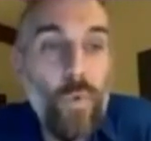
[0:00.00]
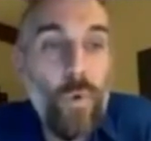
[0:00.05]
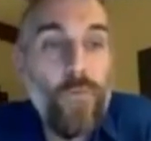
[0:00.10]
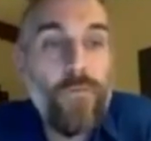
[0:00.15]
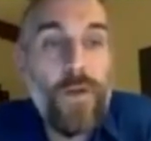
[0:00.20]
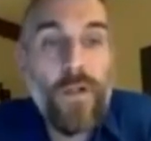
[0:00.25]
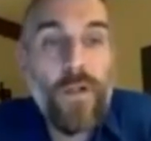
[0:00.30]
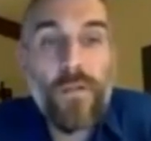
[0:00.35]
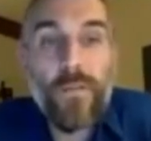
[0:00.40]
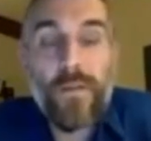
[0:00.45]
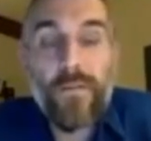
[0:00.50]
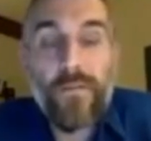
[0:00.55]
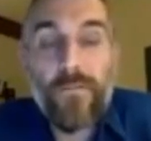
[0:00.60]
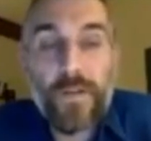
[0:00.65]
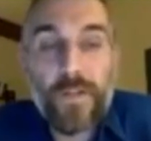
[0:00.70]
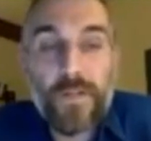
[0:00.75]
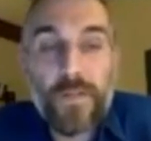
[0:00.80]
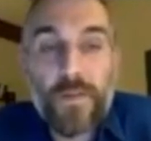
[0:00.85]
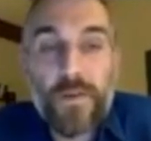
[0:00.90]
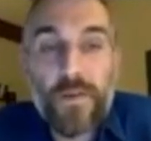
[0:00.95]
War followed me to
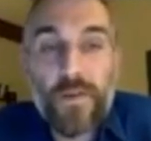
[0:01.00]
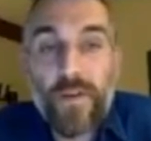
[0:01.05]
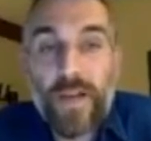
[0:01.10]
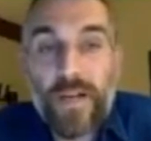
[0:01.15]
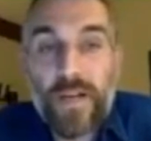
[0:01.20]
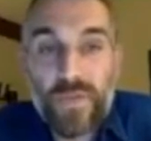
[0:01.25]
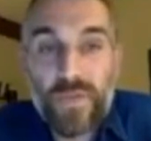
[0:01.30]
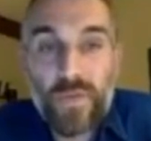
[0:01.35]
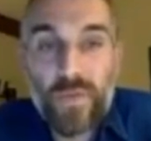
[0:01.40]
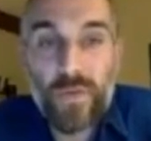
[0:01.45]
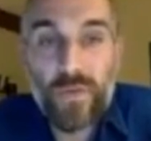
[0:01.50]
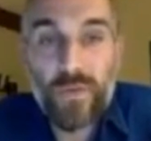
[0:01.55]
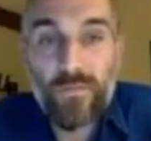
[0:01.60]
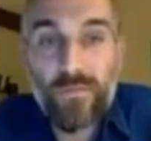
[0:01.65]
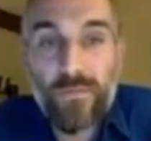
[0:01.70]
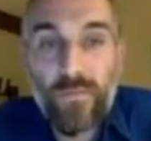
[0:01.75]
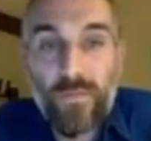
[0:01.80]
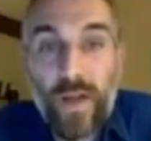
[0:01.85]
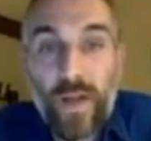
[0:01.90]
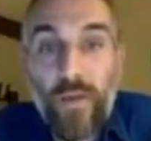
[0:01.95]
freshman year of high school,
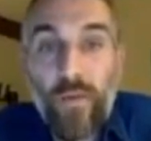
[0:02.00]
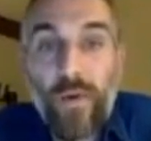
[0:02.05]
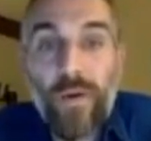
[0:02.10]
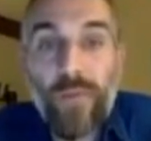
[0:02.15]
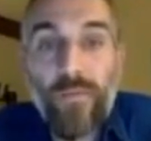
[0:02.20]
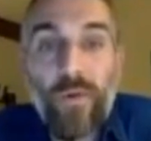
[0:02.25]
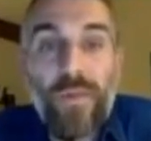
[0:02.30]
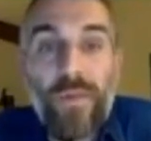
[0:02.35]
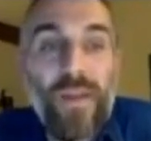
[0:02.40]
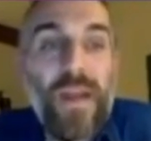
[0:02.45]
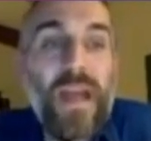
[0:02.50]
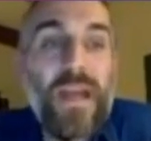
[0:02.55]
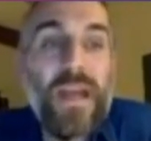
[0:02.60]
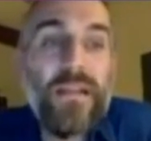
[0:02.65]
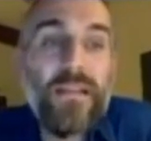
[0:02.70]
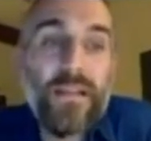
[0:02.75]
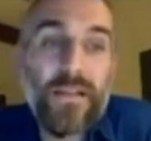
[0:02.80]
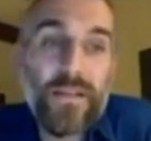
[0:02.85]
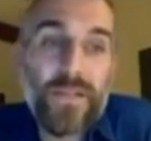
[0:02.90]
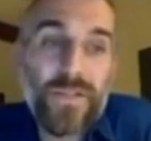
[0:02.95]
when I wanted more than
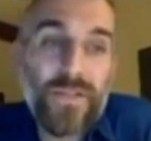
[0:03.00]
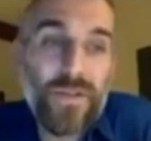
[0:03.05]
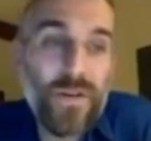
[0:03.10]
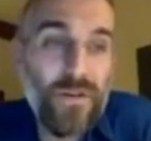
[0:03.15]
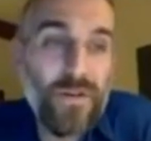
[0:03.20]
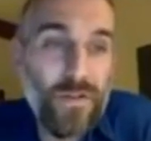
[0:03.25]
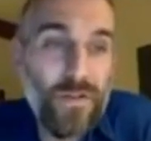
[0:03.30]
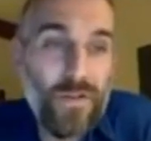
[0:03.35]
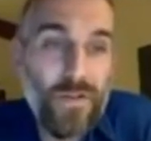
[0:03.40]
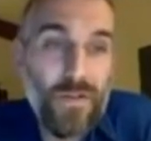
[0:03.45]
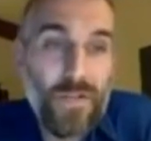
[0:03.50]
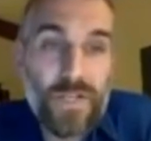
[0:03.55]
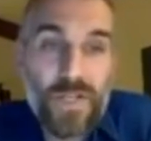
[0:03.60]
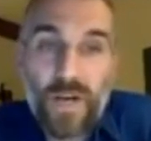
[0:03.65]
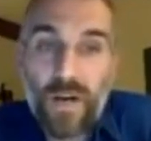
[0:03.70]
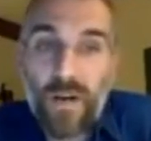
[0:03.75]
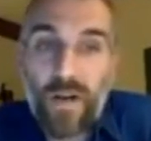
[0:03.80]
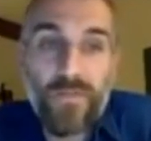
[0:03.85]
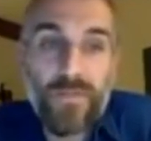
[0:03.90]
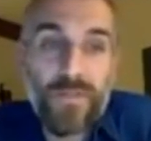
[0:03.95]
anything to start new and
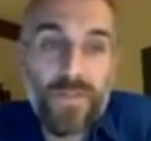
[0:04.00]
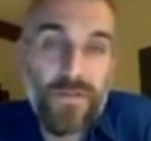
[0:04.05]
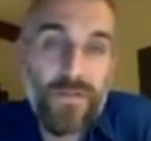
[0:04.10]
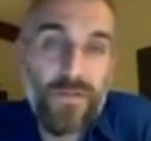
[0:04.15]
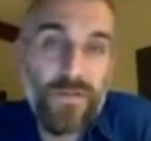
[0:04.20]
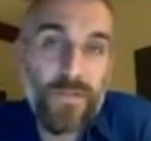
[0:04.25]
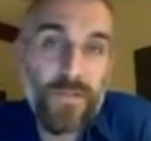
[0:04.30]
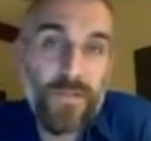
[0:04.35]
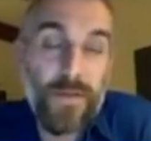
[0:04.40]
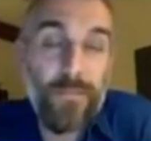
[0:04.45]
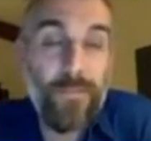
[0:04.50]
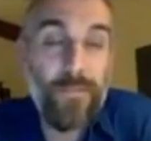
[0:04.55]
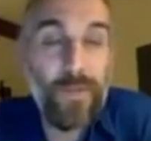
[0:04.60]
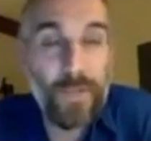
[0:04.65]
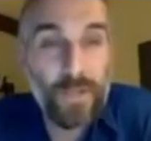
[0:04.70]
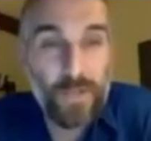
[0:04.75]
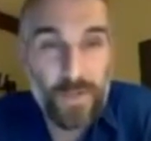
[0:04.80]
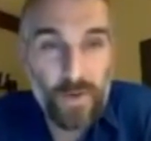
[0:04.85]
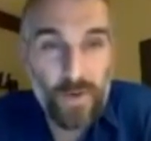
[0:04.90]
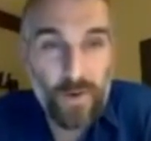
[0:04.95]
check off to dos in my
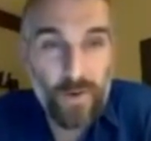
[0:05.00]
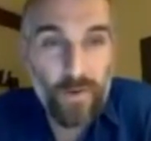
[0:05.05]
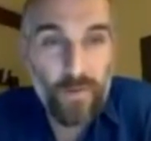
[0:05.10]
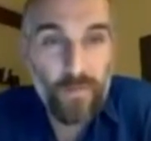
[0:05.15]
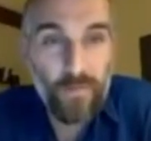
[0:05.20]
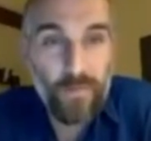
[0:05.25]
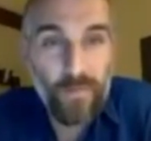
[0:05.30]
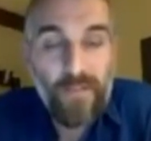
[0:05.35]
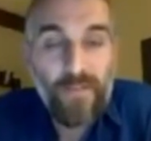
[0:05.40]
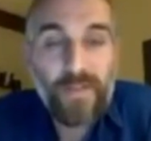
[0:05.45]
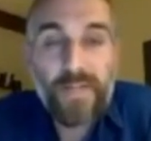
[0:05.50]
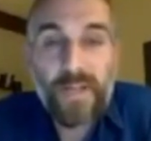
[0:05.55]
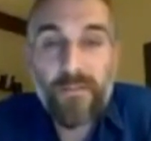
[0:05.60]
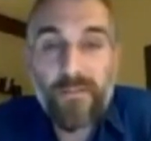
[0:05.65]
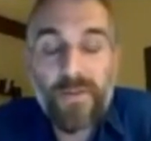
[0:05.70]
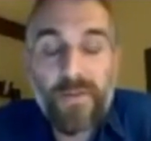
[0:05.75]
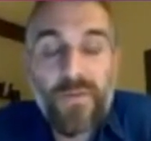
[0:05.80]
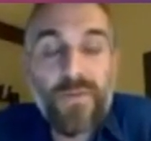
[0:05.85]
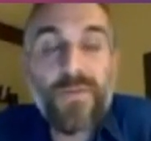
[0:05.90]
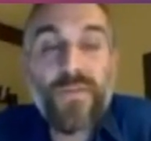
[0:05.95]
bullet journal. Every
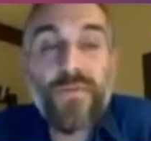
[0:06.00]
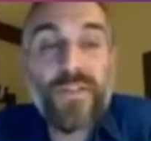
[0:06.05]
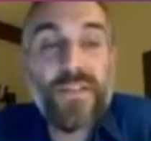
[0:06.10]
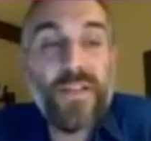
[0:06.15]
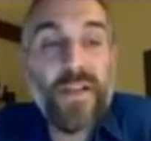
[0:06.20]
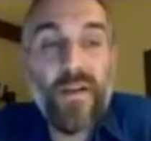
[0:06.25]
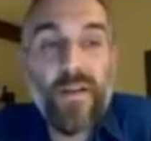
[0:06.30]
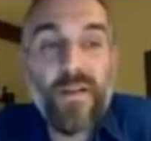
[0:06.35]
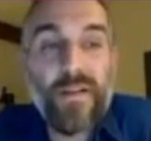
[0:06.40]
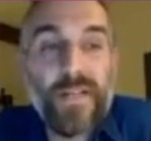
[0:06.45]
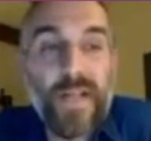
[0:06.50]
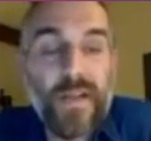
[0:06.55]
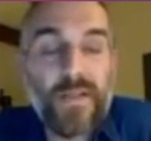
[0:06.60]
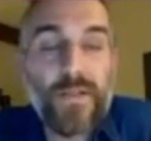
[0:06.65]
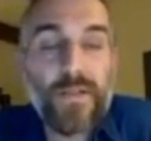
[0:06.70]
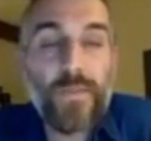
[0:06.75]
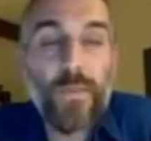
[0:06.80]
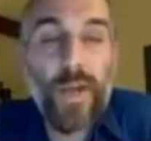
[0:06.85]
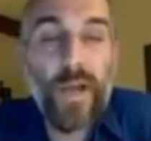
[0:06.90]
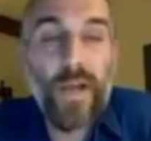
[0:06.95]
time news of a terror
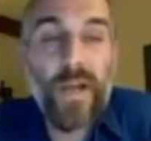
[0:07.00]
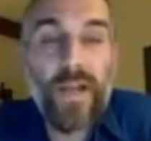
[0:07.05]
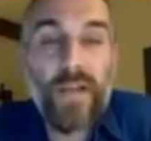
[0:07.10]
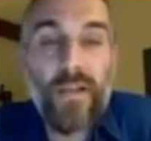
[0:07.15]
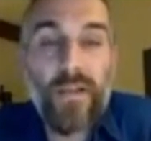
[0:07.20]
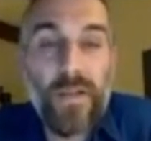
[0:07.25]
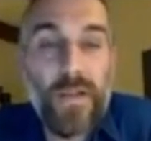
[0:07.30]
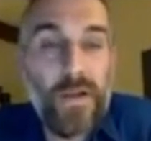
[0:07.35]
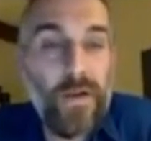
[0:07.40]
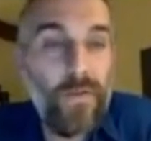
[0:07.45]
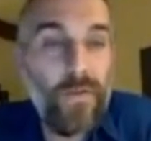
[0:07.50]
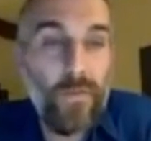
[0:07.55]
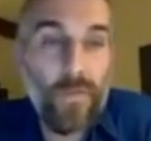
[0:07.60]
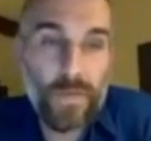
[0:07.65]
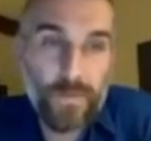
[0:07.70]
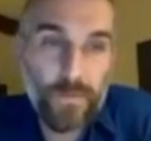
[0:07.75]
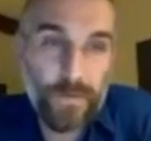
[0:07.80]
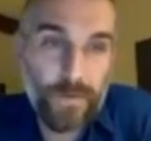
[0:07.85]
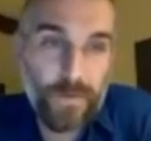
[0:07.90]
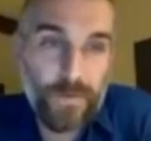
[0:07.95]
attack spread, I could hear the
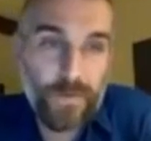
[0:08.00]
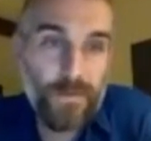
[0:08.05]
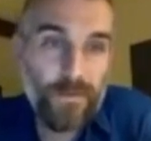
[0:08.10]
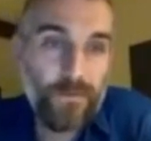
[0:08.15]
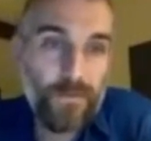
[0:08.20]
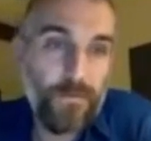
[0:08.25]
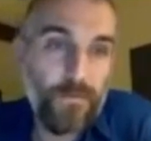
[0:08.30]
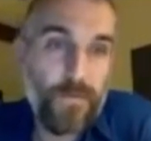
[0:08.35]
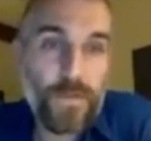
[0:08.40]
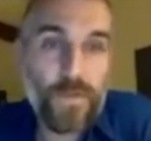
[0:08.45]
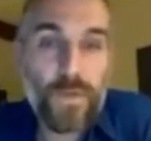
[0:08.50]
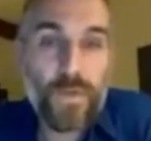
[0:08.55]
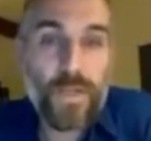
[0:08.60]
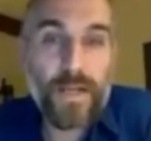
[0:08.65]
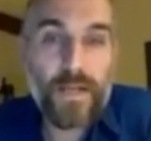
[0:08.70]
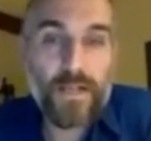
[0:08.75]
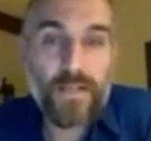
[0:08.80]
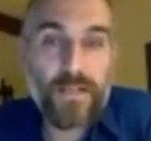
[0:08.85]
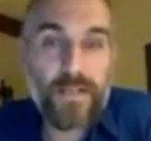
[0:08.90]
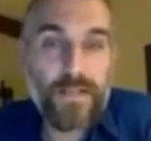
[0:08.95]
whispers,
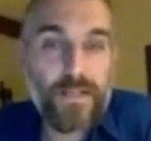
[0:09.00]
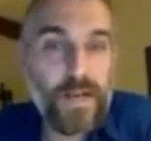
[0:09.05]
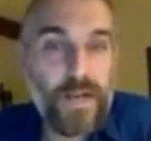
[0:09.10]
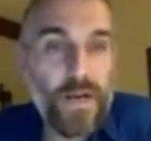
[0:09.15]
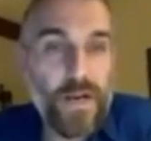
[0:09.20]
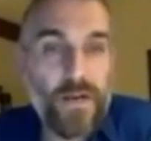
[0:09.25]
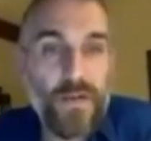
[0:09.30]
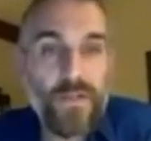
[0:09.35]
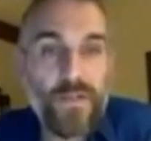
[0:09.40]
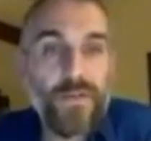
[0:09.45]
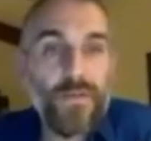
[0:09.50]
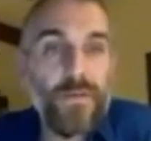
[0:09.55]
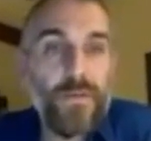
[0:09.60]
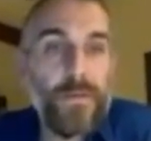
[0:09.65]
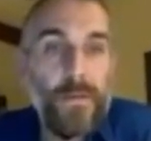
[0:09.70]
visualize the stares.